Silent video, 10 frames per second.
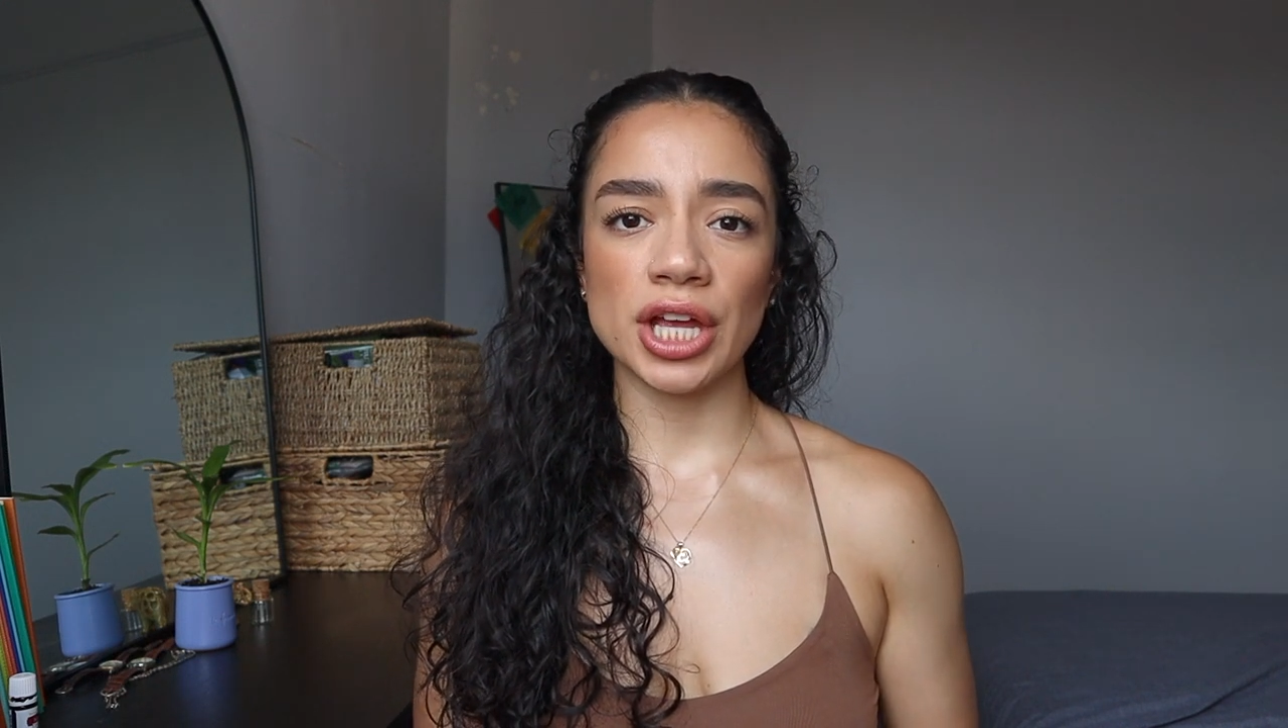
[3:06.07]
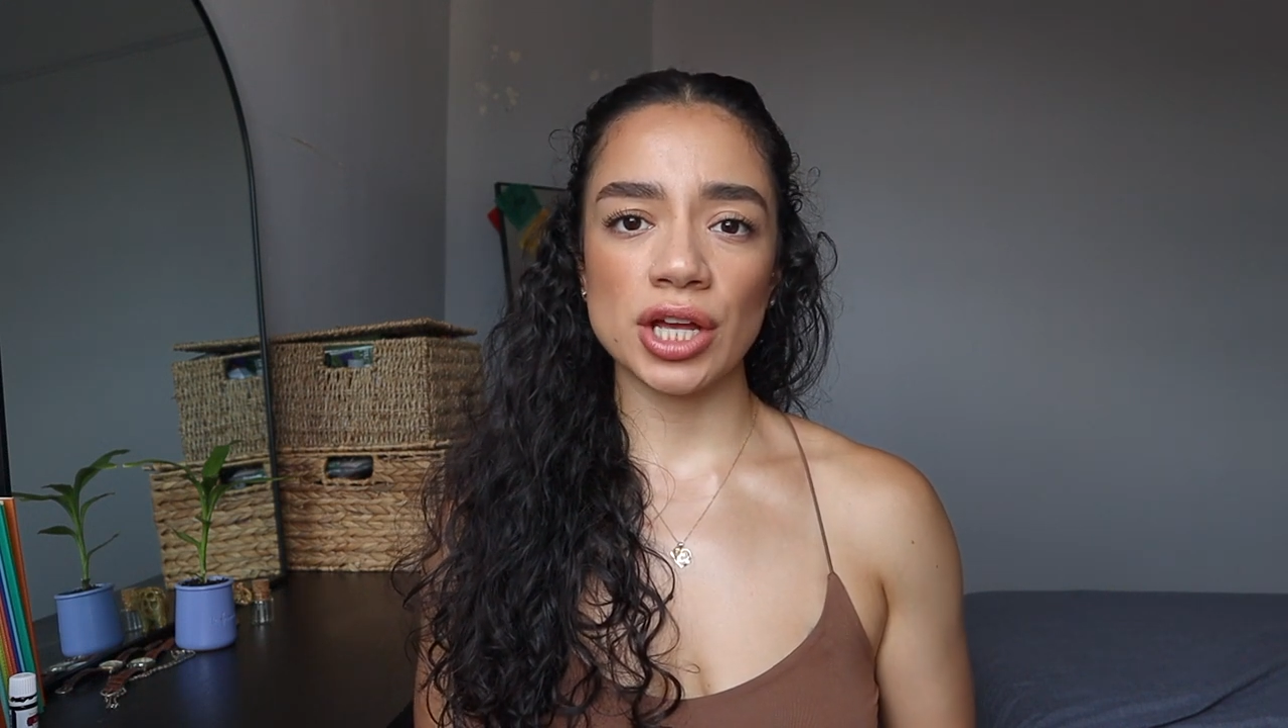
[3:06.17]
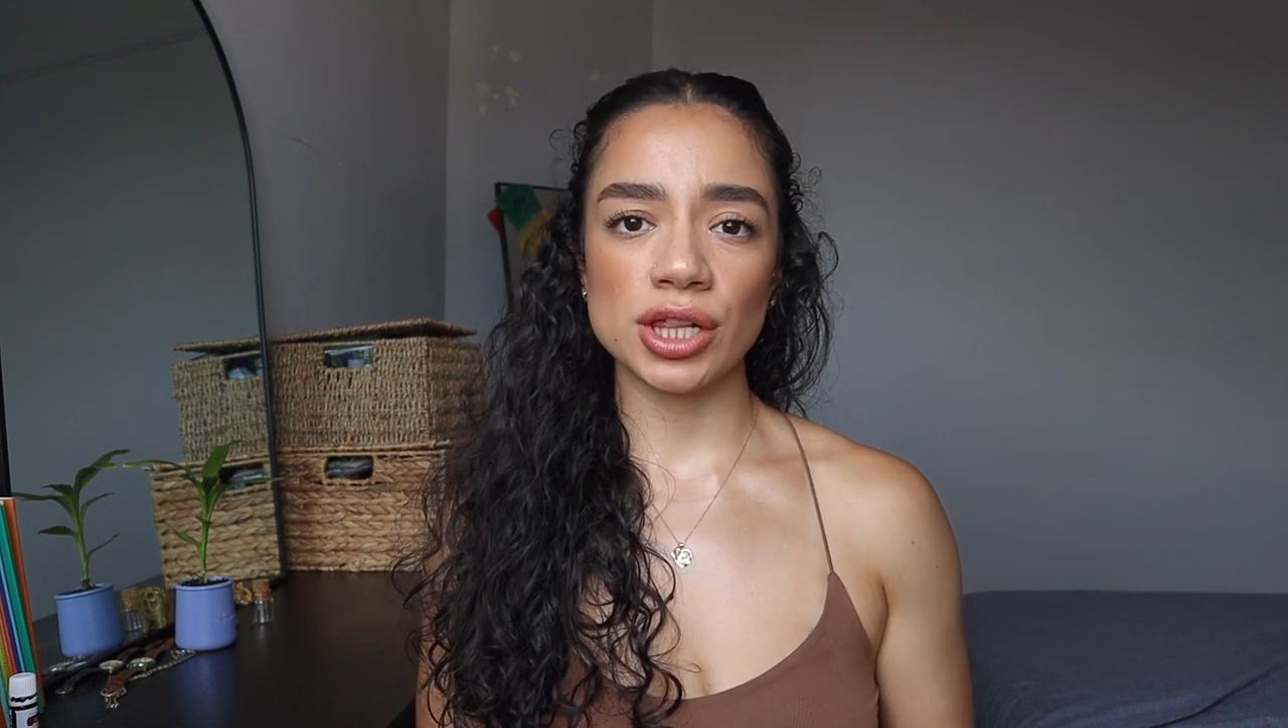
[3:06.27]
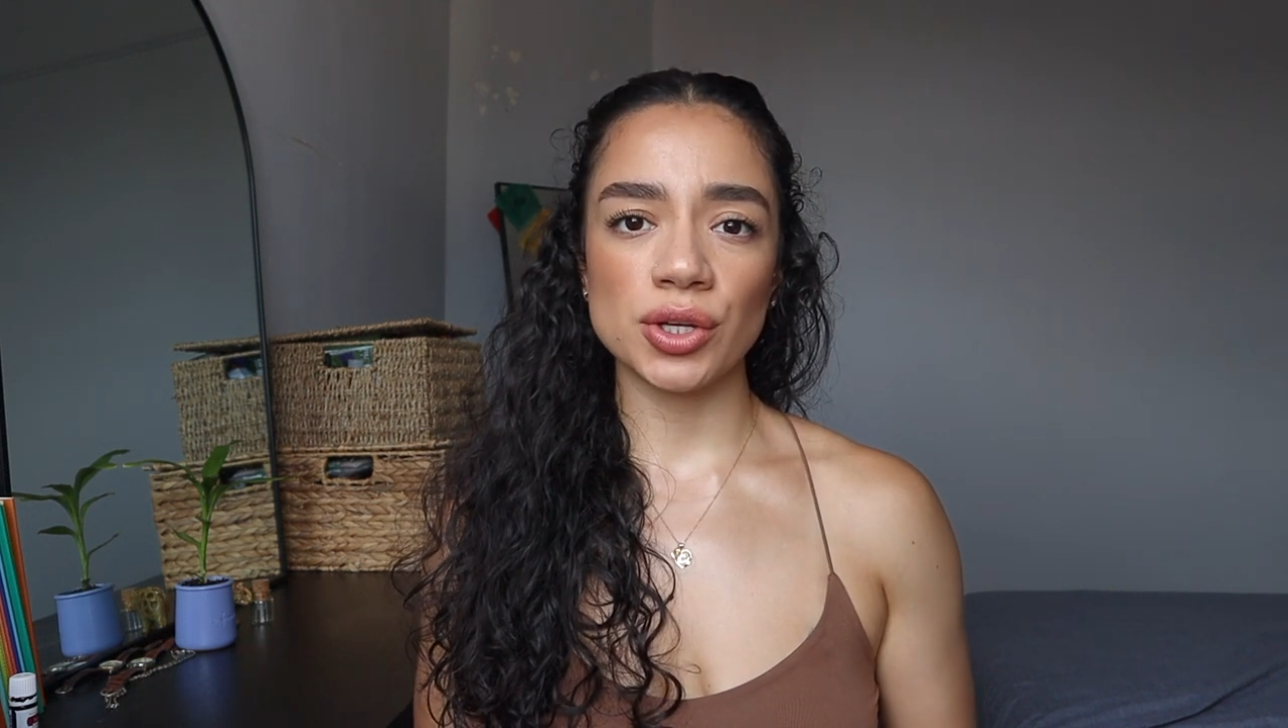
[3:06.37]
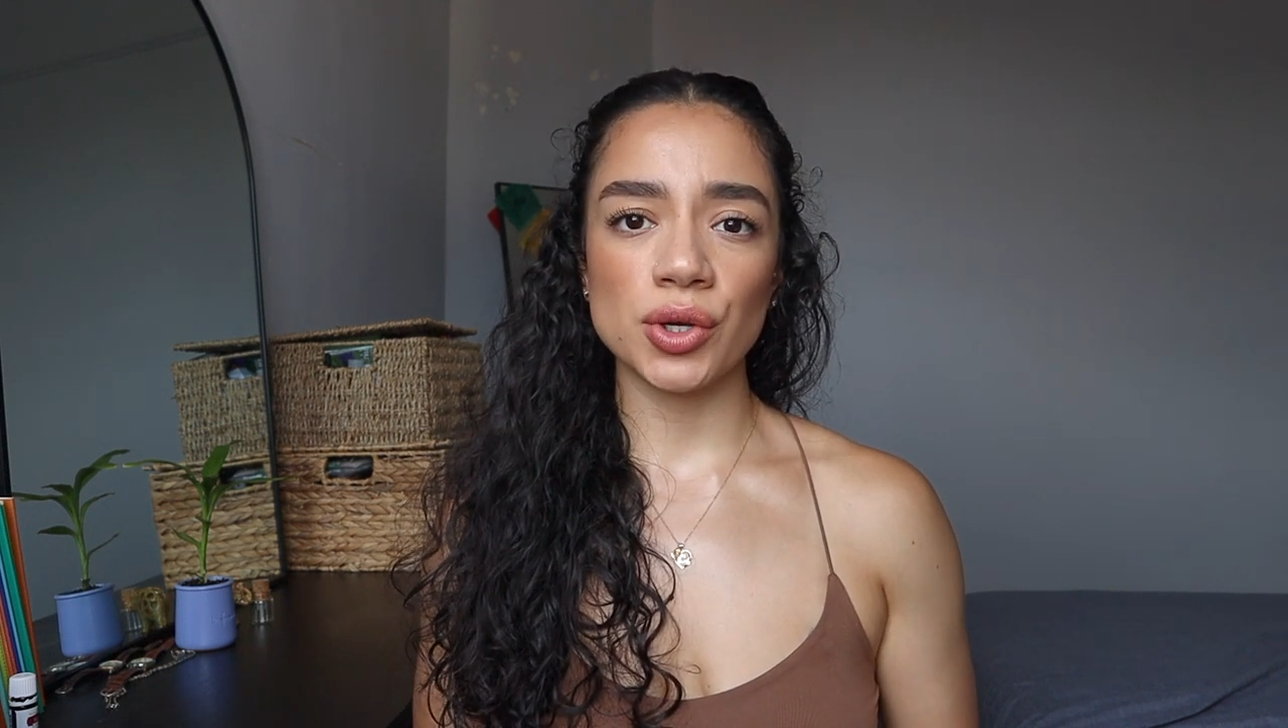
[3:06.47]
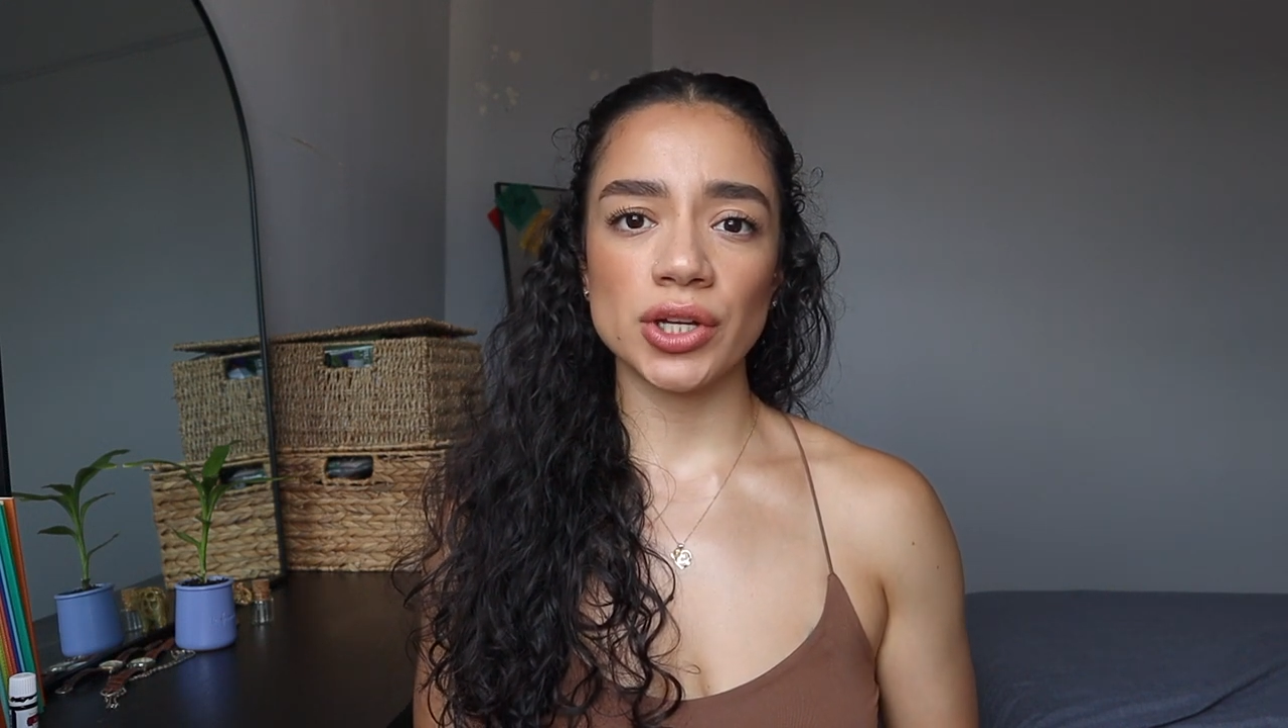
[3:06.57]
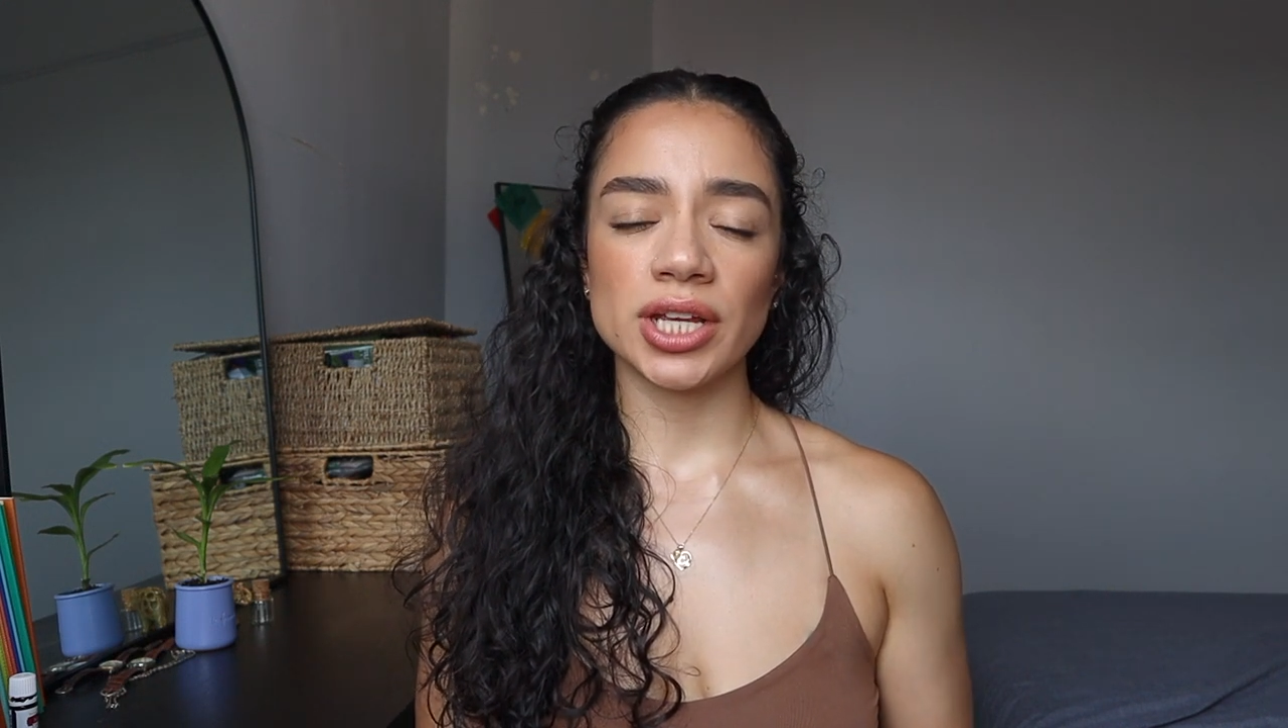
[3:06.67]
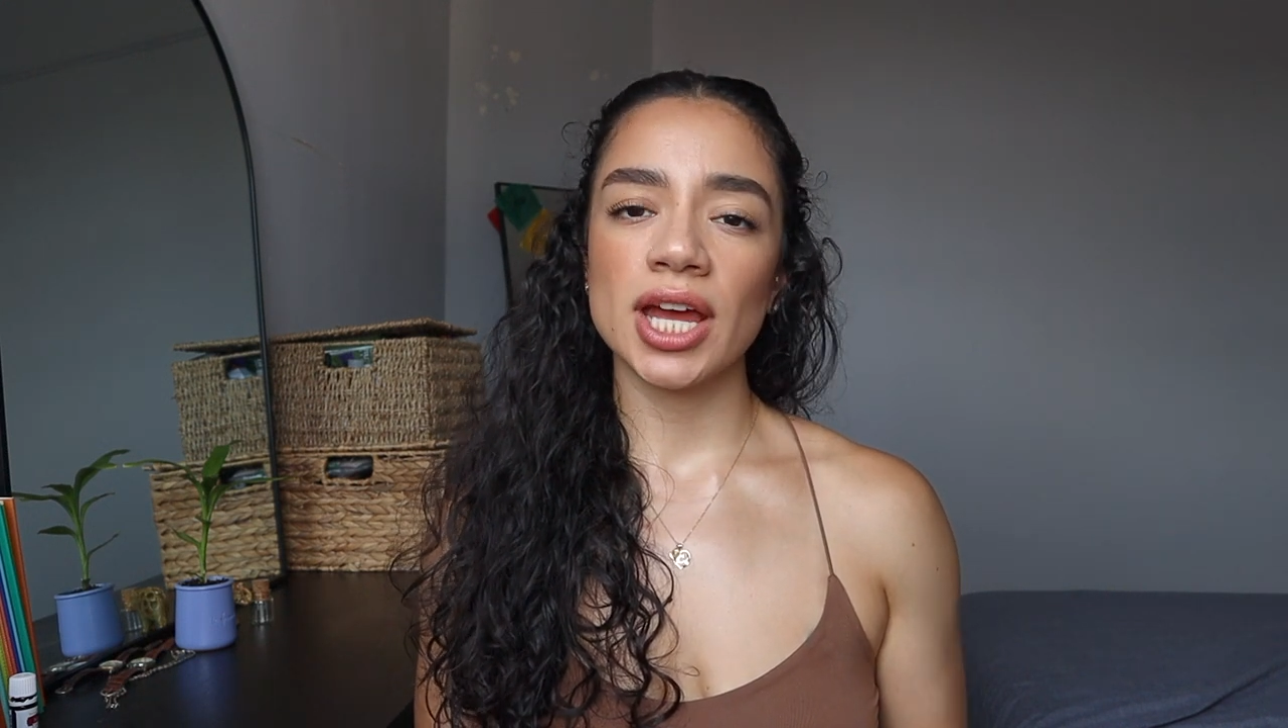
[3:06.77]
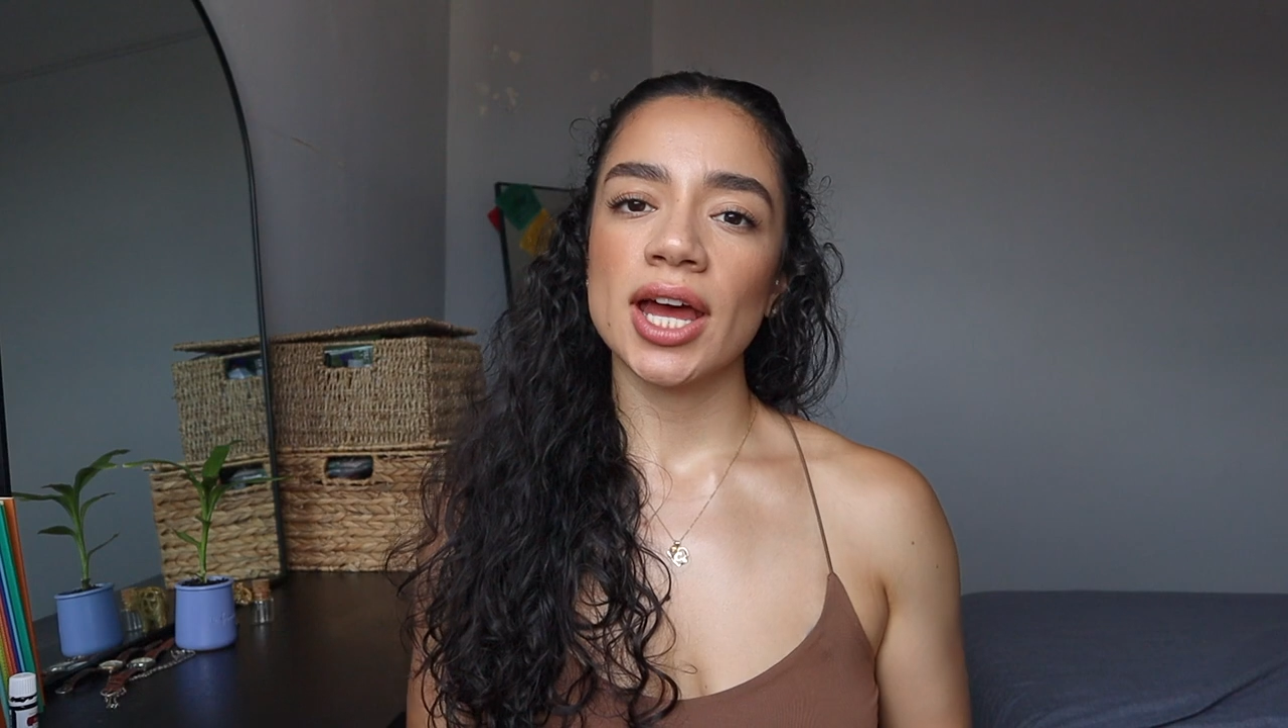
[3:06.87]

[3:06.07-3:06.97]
include